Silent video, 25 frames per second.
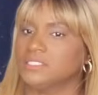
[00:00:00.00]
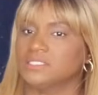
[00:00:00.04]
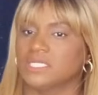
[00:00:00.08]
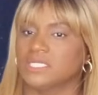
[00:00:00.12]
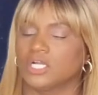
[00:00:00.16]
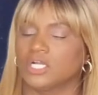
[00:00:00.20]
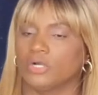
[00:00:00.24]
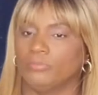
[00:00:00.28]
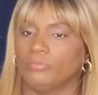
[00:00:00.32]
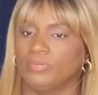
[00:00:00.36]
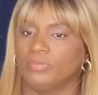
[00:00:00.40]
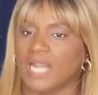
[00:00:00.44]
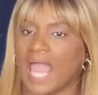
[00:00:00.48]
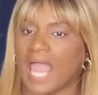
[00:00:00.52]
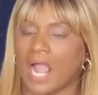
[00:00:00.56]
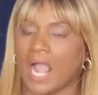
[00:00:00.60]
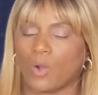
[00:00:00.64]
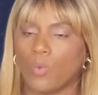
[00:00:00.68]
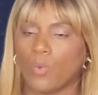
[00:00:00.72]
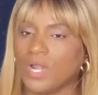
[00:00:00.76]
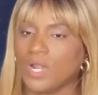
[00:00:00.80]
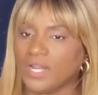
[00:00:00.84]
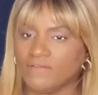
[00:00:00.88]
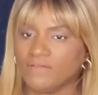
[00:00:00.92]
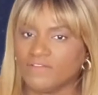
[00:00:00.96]
instead of
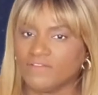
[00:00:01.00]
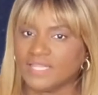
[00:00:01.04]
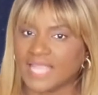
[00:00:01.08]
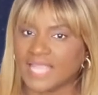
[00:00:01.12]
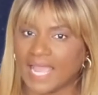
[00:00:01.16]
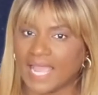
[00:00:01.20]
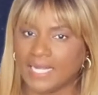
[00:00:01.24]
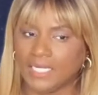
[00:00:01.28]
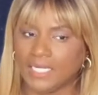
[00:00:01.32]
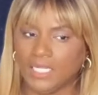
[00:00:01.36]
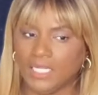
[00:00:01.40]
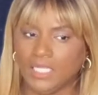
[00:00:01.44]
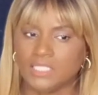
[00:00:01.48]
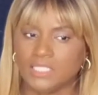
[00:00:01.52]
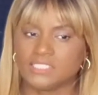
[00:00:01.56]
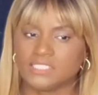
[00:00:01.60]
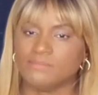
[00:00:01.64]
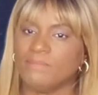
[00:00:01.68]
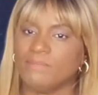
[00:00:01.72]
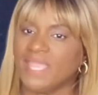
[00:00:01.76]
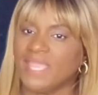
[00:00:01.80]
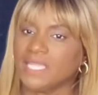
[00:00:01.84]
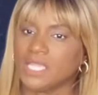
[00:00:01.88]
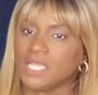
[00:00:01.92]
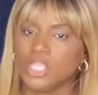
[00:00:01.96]
black. Whatever that
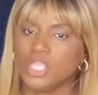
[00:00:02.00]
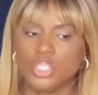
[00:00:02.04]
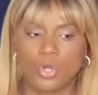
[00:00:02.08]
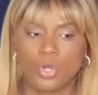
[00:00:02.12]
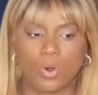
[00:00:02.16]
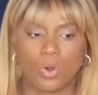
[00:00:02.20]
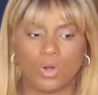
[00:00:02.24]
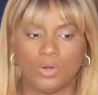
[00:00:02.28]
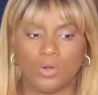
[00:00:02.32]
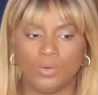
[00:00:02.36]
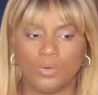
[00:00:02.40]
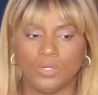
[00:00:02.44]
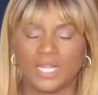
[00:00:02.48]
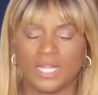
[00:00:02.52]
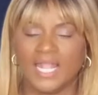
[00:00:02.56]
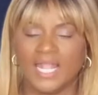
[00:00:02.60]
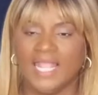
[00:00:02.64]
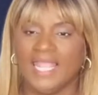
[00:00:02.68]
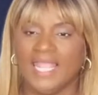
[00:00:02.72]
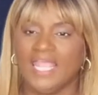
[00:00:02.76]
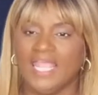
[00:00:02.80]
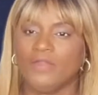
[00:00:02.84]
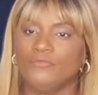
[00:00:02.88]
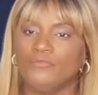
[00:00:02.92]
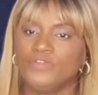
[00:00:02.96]
is, make it your own
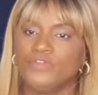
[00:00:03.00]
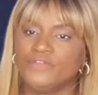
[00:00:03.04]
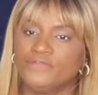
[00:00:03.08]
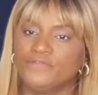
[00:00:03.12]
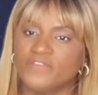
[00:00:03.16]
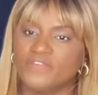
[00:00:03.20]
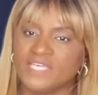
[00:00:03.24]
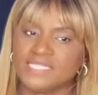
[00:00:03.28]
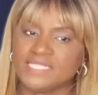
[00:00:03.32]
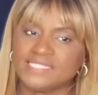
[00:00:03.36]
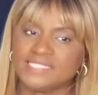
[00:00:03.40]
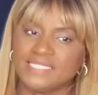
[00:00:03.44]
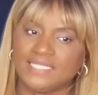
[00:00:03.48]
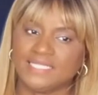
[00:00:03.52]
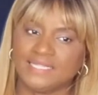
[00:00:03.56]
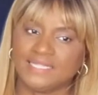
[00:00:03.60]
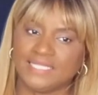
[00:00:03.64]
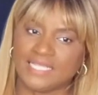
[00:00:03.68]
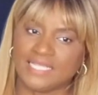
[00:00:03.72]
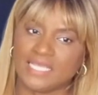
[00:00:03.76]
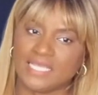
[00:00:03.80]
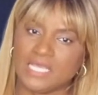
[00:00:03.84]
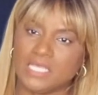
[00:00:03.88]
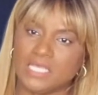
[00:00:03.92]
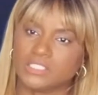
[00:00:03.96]
and
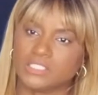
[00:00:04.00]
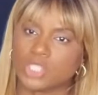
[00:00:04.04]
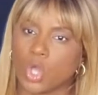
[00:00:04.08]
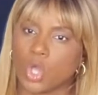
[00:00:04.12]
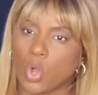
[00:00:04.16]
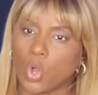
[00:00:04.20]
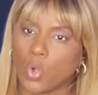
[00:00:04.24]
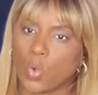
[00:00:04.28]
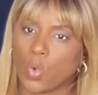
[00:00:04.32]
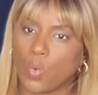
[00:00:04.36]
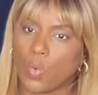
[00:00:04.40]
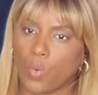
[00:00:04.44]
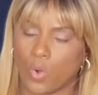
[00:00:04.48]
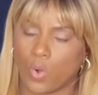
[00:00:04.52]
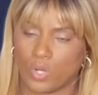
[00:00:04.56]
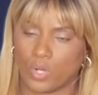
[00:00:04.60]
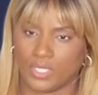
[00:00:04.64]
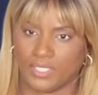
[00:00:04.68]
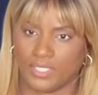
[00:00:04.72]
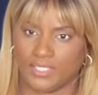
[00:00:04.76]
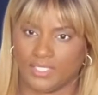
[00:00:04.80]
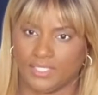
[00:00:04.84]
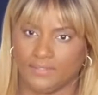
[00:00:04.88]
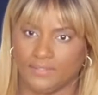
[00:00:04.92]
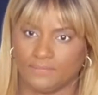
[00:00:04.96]
revisit this
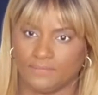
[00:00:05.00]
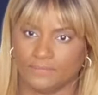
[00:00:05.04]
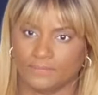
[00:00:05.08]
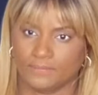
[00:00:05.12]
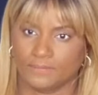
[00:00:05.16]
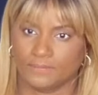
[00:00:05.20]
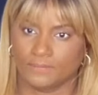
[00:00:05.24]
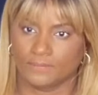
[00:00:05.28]
quarterly.